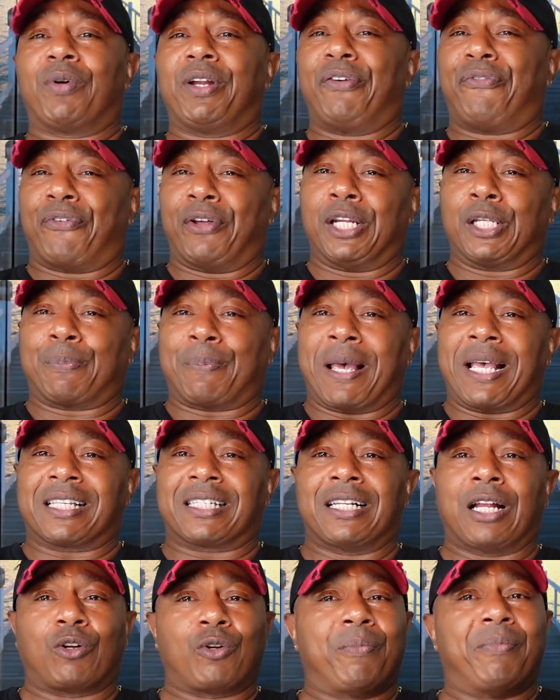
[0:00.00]
When he finished
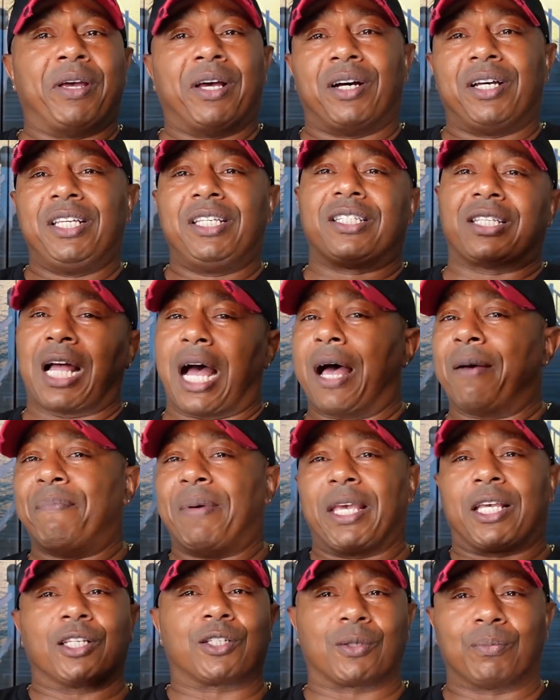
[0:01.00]
passing out the mail, he started
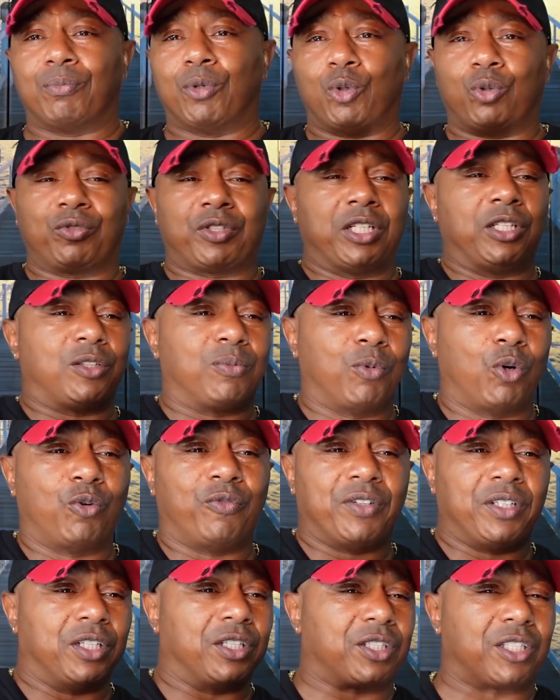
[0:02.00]
making some moves. He's
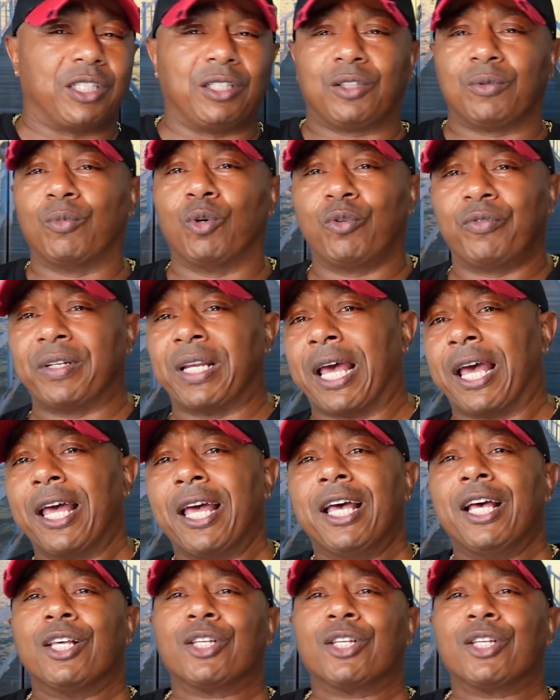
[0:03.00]
moving this, he's moving that.